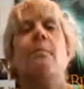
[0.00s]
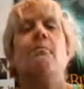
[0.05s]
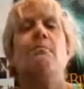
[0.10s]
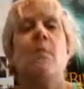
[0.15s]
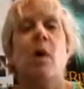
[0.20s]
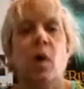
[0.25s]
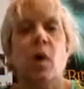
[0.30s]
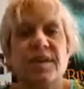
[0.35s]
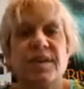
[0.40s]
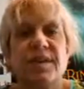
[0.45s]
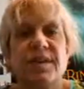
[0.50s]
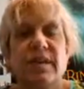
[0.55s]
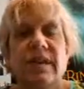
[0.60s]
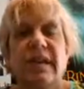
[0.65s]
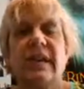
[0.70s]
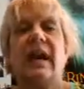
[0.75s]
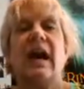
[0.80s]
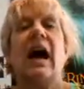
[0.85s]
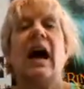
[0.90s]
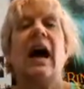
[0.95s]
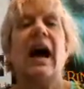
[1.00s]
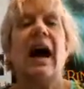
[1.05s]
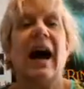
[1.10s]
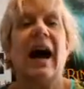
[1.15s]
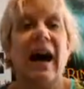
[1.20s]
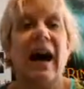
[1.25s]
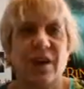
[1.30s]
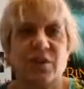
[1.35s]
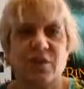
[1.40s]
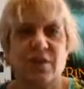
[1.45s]
mostly
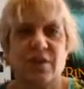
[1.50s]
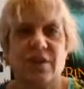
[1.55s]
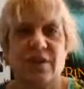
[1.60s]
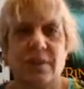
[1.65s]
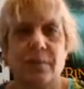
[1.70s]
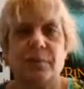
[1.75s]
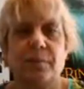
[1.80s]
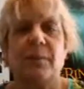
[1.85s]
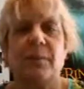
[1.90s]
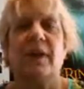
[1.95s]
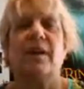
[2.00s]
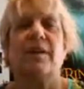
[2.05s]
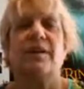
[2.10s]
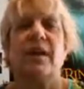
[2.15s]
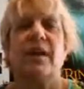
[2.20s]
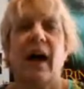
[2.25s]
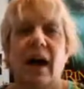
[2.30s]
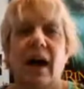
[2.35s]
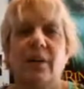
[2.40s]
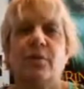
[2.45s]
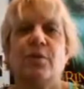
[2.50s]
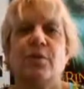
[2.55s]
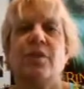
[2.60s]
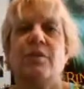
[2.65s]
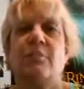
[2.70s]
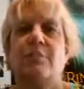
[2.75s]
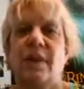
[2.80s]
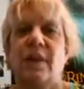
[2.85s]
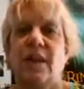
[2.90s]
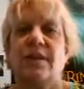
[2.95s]
hydrogen, because
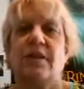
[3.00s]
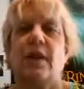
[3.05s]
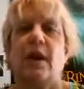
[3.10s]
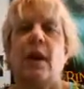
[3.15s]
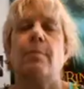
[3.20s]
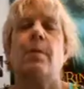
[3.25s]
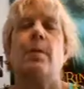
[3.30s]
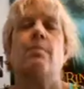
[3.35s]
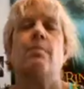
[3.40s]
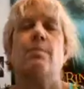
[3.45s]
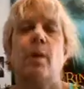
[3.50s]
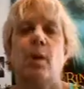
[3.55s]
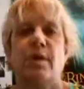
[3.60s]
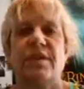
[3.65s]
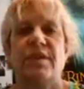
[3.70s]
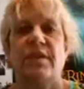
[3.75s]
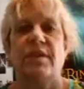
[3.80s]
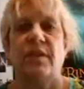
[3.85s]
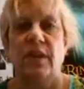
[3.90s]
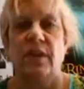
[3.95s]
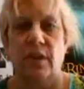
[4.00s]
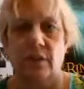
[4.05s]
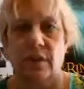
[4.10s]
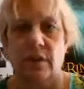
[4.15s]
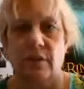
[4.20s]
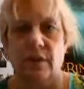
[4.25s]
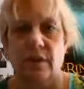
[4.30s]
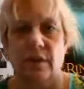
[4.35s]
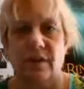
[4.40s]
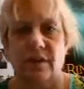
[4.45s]
hydrogen makes up most of the
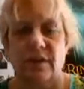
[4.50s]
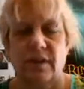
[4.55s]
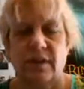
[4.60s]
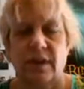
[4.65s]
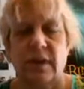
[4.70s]
universe.